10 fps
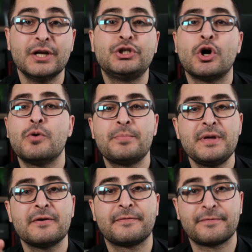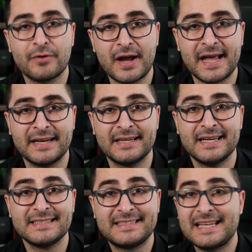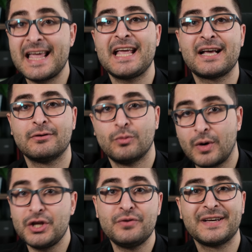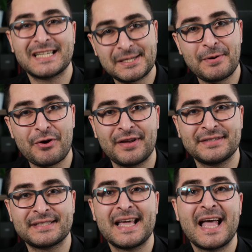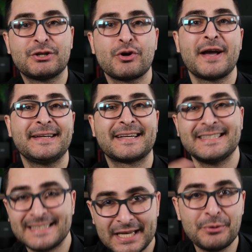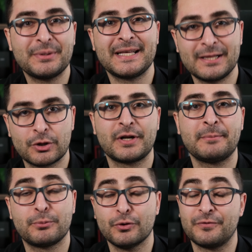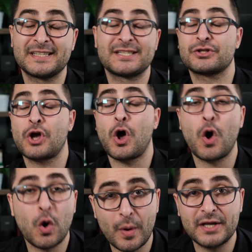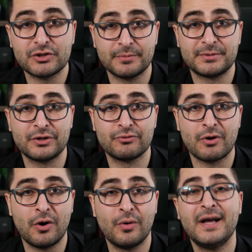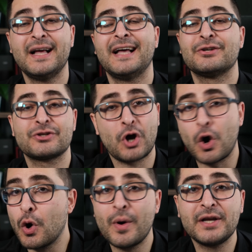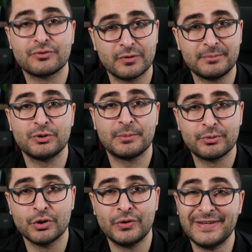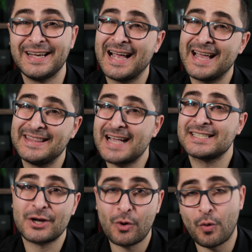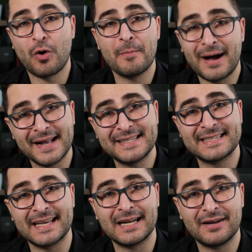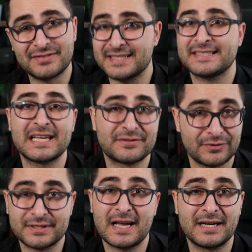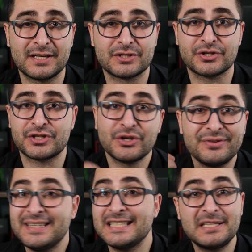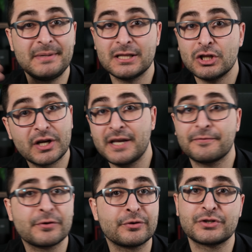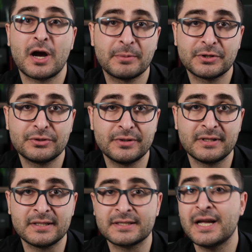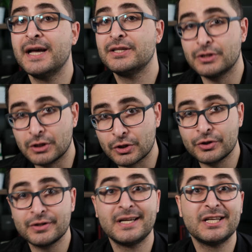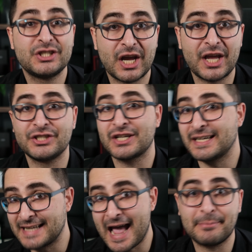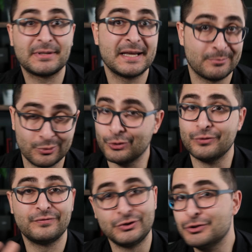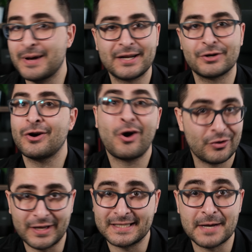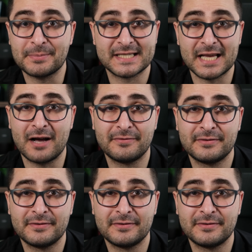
Don't be afraid to take what you've experienced and try to continually learn and improve, because there's always room to grow and there's always room to improve. And that's a core mindset of successful side hustlers. You need to be looking for those opportunities to learn, change, adapt, improve, do better, all that type of stuff.